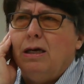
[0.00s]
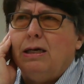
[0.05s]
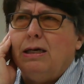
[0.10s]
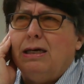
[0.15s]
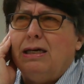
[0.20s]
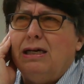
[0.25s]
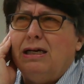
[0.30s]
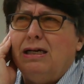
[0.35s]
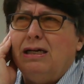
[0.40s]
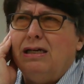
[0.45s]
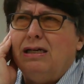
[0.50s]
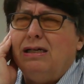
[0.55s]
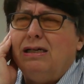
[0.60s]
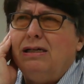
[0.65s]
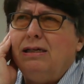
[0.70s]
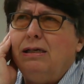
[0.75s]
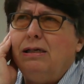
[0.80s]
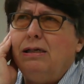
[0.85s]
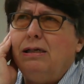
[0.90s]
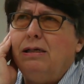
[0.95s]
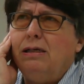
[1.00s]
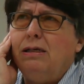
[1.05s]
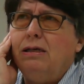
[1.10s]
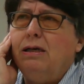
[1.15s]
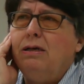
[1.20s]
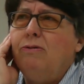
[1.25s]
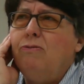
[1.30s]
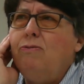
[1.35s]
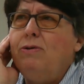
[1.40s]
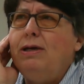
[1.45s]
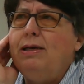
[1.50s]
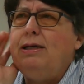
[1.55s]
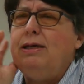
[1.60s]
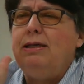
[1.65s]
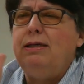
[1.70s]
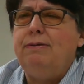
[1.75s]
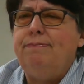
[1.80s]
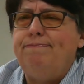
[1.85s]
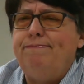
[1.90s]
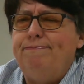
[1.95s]

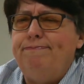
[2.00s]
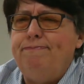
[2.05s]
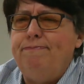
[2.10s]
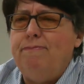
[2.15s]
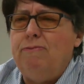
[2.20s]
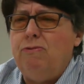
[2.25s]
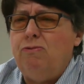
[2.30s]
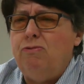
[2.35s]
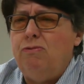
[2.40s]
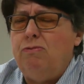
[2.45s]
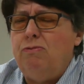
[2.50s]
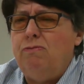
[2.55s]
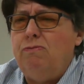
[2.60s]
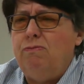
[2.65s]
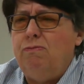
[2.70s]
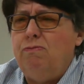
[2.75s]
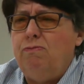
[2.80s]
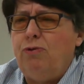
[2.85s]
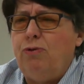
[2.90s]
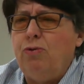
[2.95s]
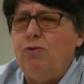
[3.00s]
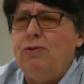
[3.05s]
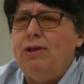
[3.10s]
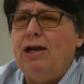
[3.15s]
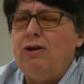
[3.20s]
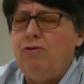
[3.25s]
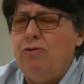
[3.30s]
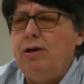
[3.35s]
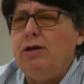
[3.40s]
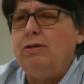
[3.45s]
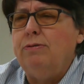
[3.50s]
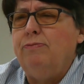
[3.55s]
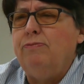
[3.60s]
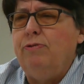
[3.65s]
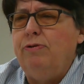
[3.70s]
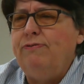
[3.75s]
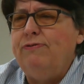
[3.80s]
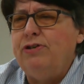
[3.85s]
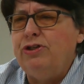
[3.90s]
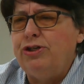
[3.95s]
Mm-hmm. Through that curriculum
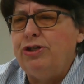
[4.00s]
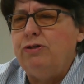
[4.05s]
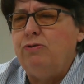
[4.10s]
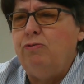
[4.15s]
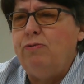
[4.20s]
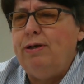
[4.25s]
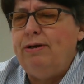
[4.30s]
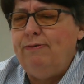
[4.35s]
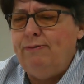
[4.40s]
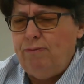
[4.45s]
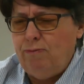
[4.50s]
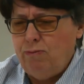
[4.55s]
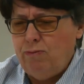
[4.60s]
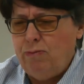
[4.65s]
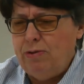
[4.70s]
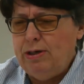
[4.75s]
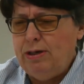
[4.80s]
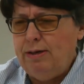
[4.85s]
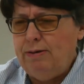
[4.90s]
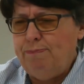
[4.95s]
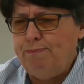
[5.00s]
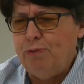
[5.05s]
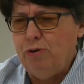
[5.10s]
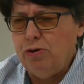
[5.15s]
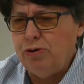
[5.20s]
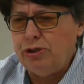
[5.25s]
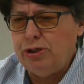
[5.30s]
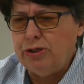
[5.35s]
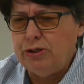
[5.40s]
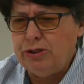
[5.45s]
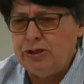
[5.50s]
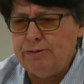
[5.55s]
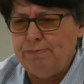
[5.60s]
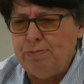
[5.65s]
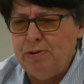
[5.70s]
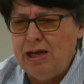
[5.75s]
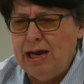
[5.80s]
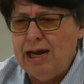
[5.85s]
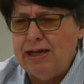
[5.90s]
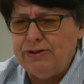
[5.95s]
revision, we purchased
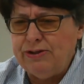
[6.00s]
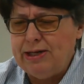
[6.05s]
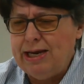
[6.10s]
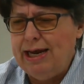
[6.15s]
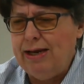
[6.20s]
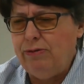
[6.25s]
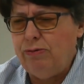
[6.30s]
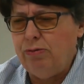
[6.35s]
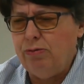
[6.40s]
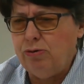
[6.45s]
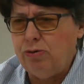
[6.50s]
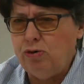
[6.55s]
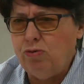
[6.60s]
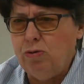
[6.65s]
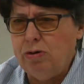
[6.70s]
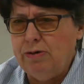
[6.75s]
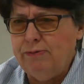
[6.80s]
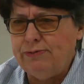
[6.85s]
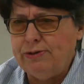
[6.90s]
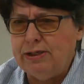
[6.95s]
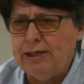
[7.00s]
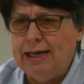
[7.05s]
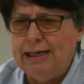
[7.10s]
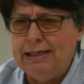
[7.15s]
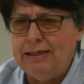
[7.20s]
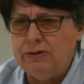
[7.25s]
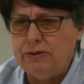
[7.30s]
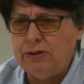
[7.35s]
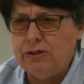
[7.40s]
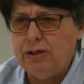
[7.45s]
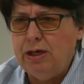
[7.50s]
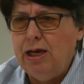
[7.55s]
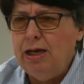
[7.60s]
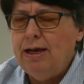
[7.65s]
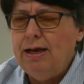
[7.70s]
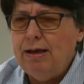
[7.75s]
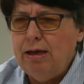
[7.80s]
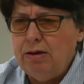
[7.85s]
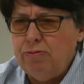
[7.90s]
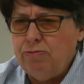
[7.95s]
supplies K through 12 science.
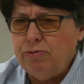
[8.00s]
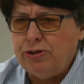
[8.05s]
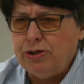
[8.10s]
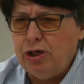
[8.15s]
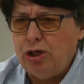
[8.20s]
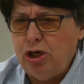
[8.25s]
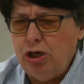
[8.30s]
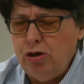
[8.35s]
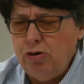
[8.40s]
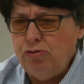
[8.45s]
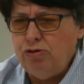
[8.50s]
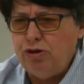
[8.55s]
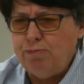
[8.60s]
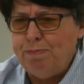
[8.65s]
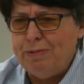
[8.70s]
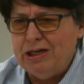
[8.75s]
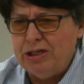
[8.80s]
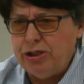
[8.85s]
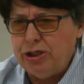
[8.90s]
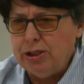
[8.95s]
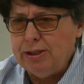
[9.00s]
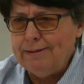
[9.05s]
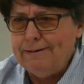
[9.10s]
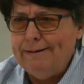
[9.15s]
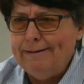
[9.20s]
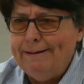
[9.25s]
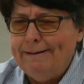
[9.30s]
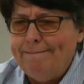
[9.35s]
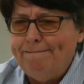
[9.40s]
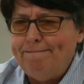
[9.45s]
It was a huge budget.